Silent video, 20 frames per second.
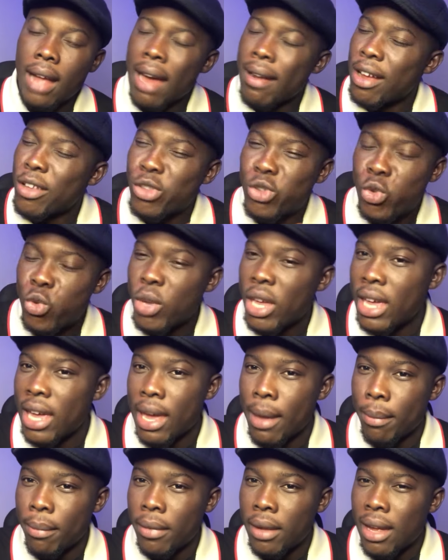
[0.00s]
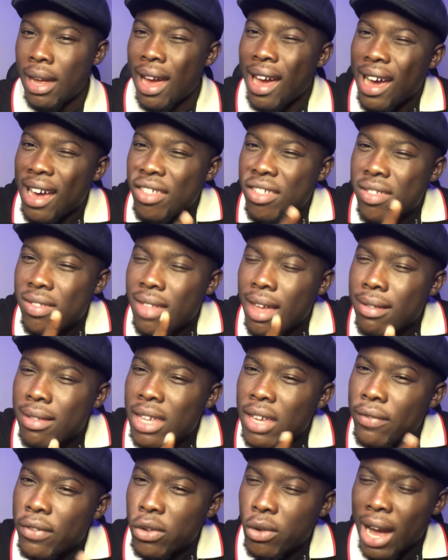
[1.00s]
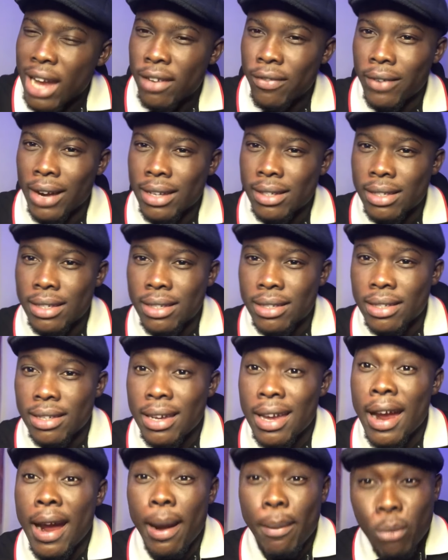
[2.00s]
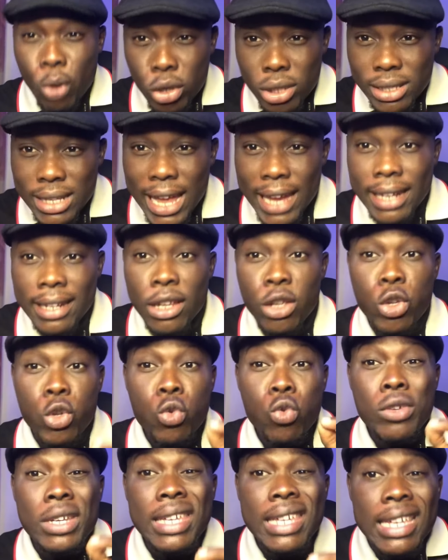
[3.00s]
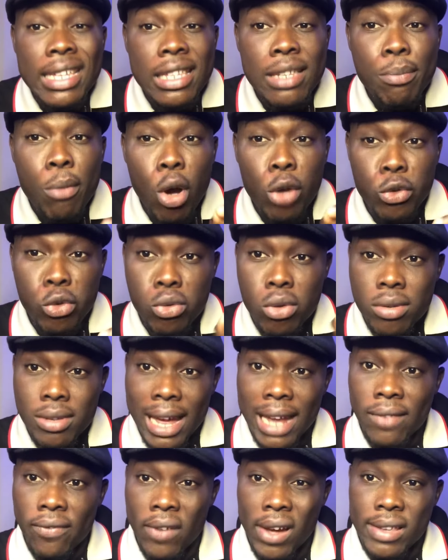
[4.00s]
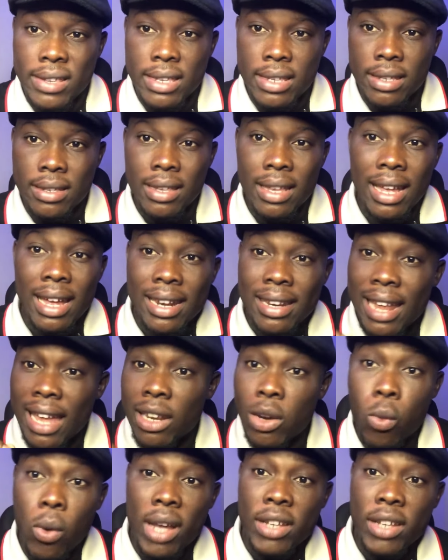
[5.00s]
around 2 a.m. and she starts giving you advices. Most likely, you will heed more to those advices than the